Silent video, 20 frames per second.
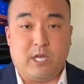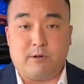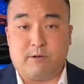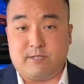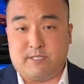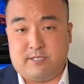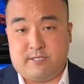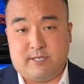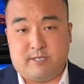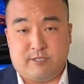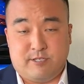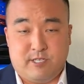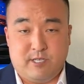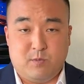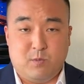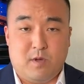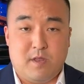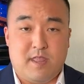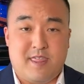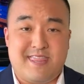
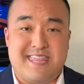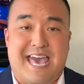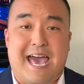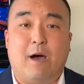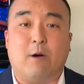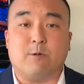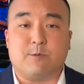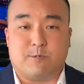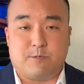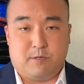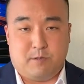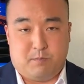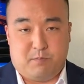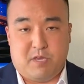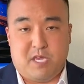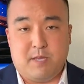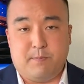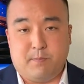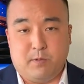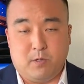161,000
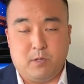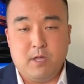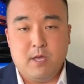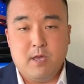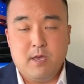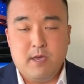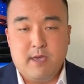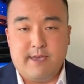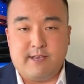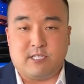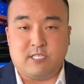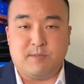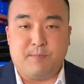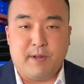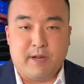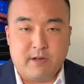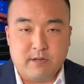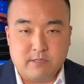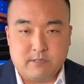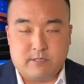people
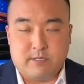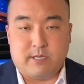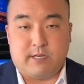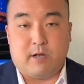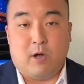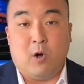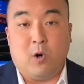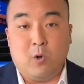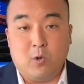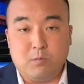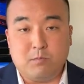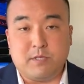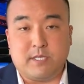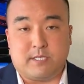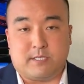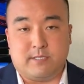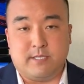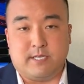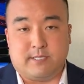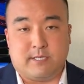experiencing
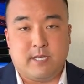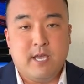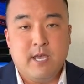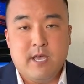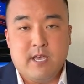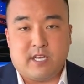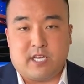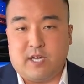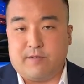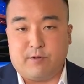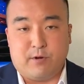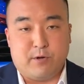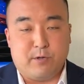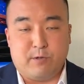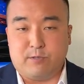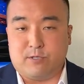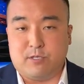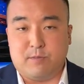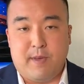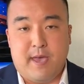homelessness. Governor
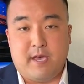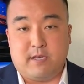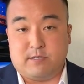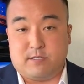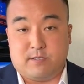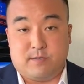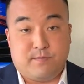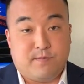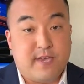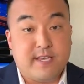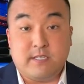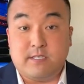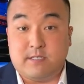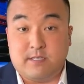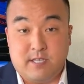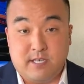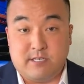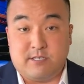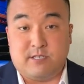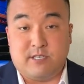Newsom has
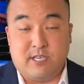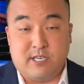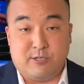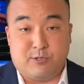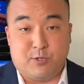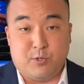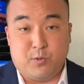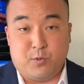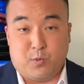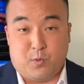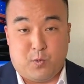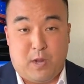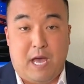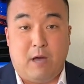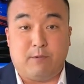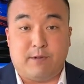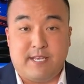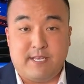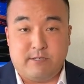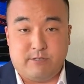faced this issue
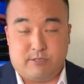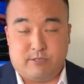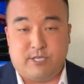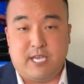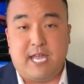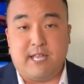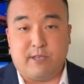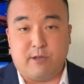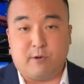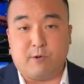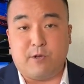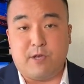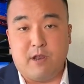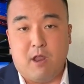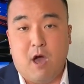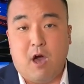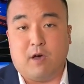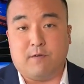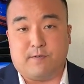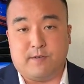throughout his tenure
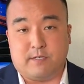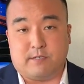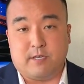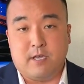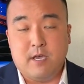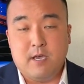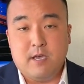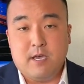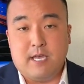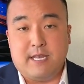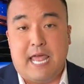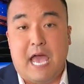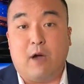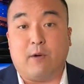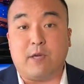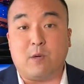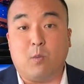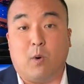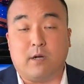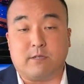in office, and
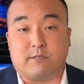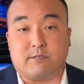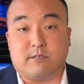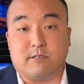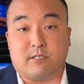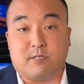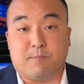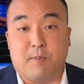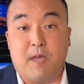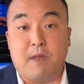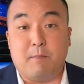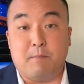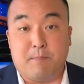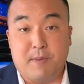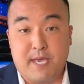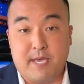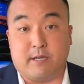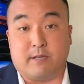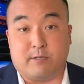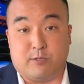now he wants to spend
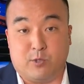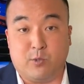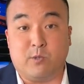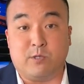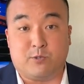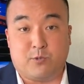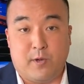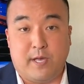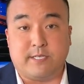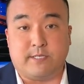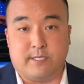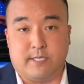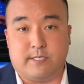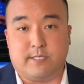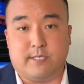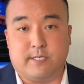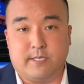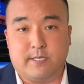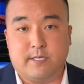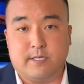big to address
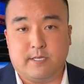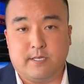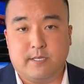it.